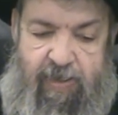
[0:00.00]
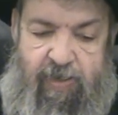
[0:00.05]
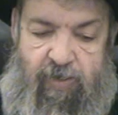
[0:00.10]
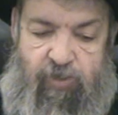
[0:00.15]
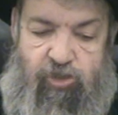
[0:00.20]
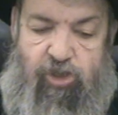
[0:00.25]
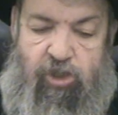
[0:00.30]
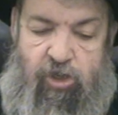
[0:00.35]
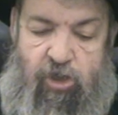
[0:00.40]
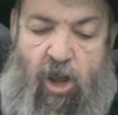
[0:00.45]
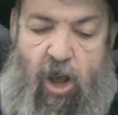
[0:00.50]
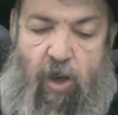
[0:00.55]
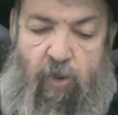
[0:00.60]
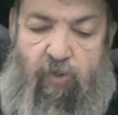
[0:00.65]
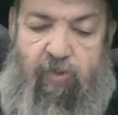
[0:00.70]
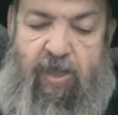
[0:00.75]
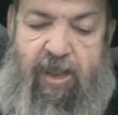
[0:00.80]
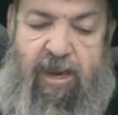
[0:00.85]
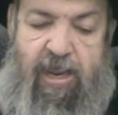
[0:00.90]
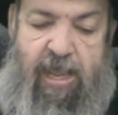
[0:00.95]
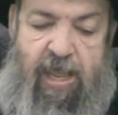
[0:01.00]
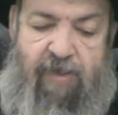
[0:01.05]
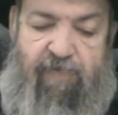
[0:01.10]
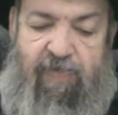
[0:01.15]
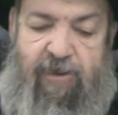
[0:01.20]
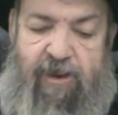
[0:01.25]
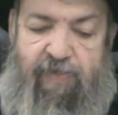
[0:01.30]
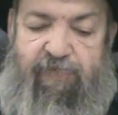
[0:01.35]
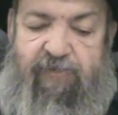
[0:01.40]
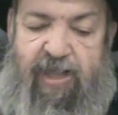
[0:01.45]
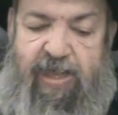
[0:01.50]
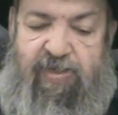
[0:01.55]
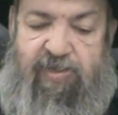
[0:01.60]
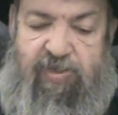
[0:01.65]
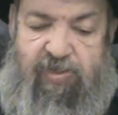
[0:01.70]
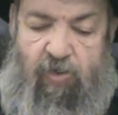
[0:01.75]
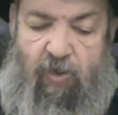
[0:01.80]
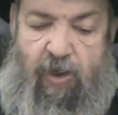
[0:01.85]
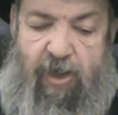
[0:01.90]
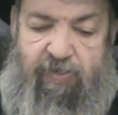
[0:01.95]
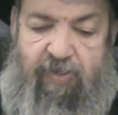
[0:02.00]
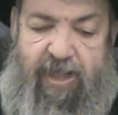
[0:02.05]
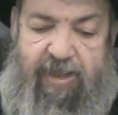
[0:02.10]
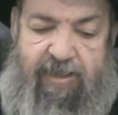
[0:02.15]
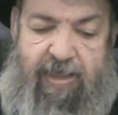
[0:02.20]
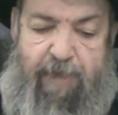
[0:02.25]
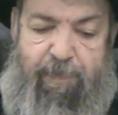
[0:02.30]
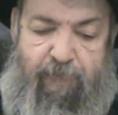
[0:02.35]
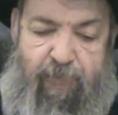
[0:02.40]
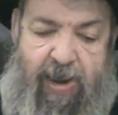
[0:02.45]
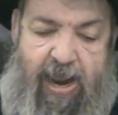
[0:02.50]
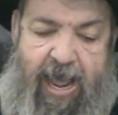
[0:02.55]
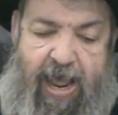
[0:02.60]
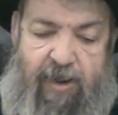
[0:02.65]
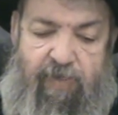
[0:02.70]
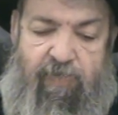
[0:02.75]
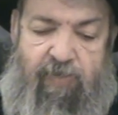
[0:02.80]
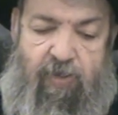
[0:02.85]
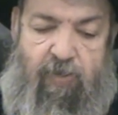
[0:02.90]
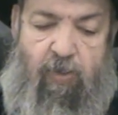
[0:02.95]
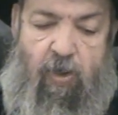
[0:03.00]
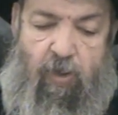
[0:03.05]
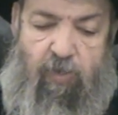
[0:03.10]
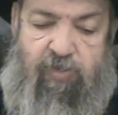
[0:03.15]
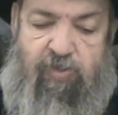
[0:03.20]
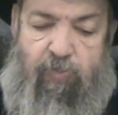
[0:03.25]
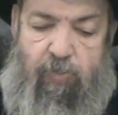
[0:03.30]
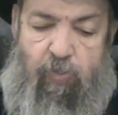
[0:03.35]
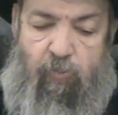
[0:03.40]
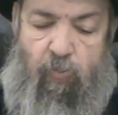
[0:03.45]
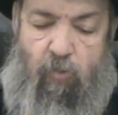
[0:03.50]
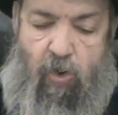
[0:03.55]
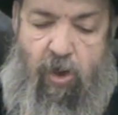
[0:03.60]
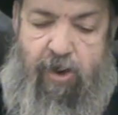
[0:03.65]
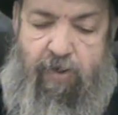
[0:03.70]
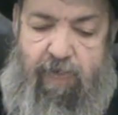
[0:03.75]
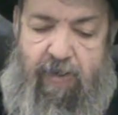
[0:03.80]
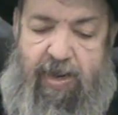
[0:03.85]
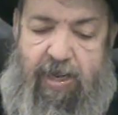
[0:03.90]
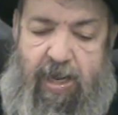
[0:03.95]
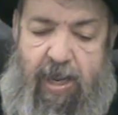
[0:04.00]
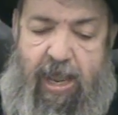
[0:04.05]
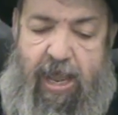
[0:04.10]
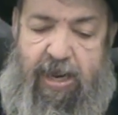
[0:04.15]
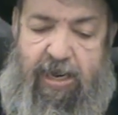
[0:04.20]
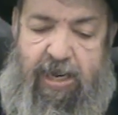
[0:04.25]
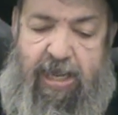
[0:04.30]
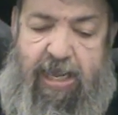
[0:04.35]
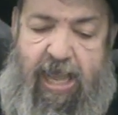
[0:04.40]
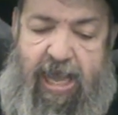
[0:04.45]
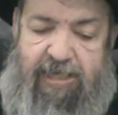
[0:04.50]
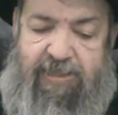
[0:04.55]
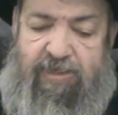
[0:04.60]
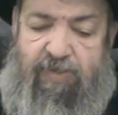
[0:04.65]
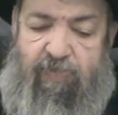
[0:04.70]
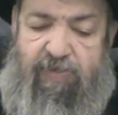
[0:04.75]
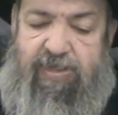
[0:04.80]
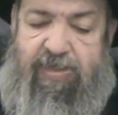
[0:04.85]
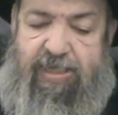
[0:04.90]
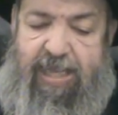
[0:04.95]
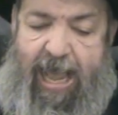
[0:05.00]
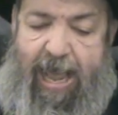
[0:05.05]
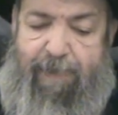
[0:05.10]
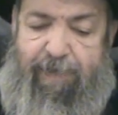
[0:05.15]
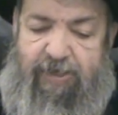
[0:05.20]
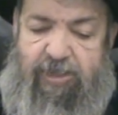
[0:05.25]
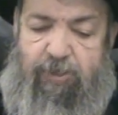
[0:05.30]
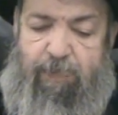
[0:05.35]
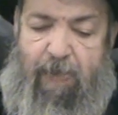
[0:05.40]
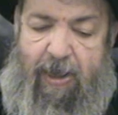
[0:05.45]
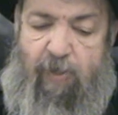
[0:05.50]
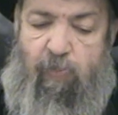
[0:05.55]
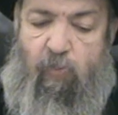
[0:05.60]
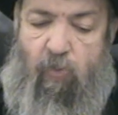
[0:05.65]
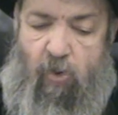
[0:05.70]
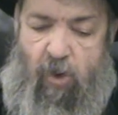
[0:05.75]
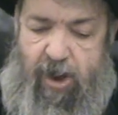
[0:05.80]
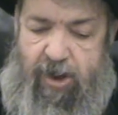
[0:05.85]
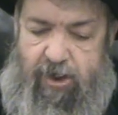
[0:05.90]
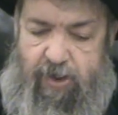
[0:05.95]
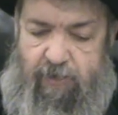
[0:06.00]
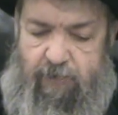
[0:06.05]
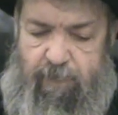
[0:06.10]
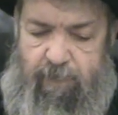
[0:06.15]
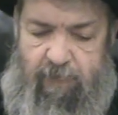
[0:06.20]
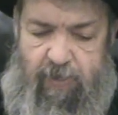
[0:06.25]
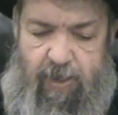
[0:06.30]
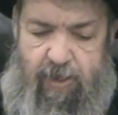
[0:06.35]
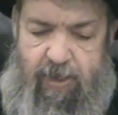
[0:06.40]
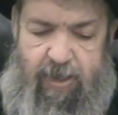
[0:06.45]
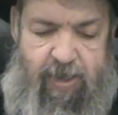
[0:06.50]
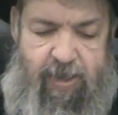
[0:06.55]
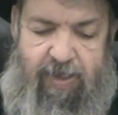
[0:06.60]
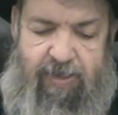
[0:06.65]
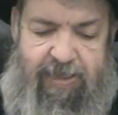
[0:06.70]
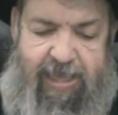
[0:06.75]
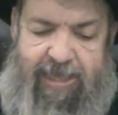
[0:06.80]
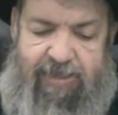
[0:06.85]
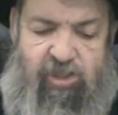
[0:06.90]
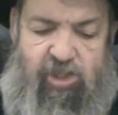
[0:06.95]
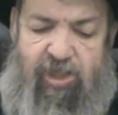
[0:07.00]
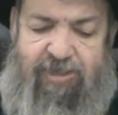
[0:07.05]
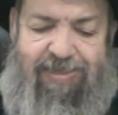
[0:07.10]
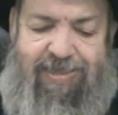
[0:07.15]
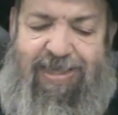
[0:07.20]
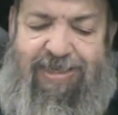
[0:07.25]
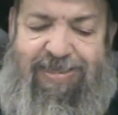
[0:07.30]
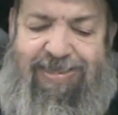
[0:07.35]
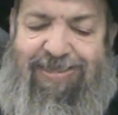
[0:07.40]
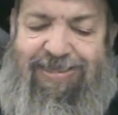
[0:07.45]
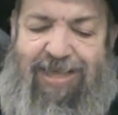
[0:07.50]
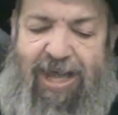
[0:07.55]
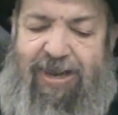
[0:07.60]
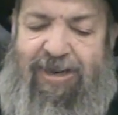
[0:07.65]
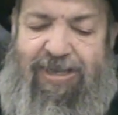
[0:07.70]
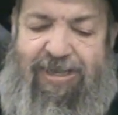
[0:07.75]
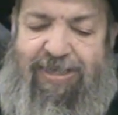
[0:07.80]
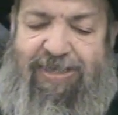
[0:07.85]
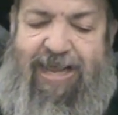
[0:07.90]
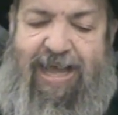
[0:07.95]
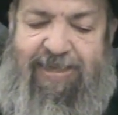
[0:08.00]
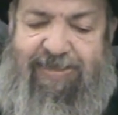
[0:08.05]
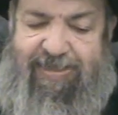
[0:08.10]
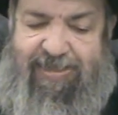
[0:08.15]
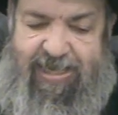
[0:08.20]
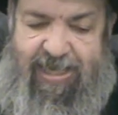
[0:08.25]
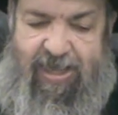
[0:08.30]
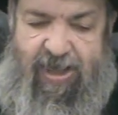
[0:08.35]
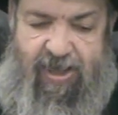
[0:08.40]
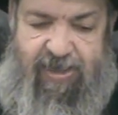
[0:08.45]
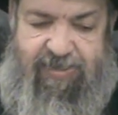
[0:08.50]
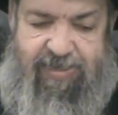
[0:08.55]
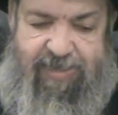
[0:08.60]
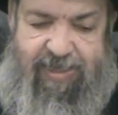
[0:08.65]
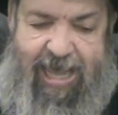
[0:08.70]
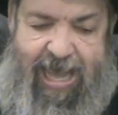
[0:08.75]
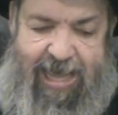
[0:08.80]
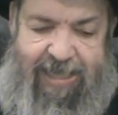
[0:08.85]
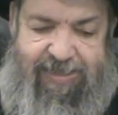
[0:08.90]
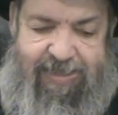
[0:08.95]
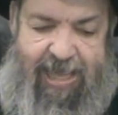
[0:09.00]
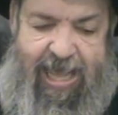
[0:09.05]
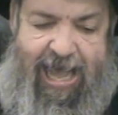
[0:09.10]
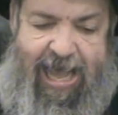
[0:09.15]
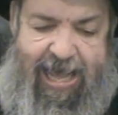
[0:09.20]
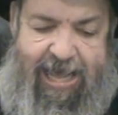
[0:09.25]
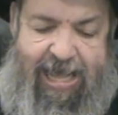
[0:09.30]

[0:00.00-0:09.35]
you should know that even if they saw that they put out the coals with water and the, and the guest was damaged by water, that's just the Sutton testing us. The